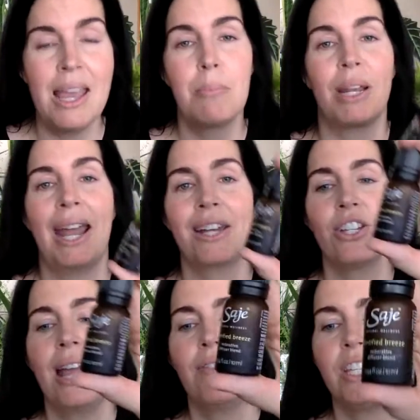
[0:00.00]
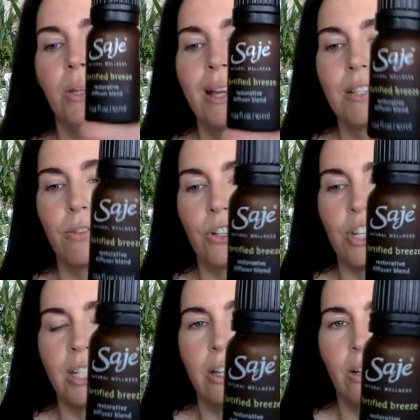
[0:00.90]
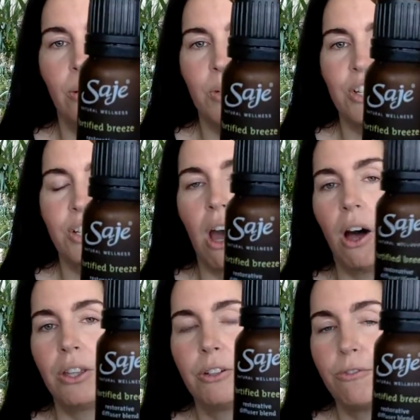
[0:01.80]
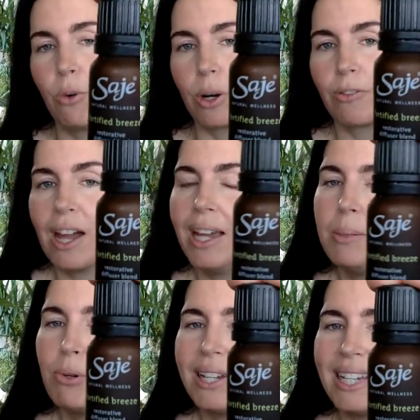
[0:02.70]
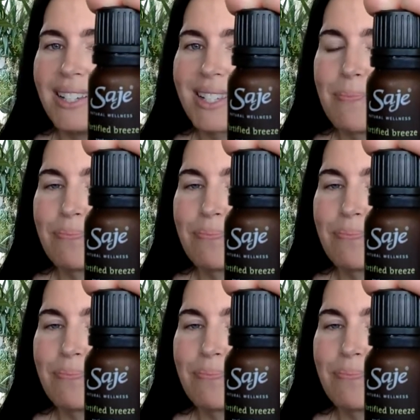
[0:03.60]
but I actually have the US version here, which is called Fortified Breeze.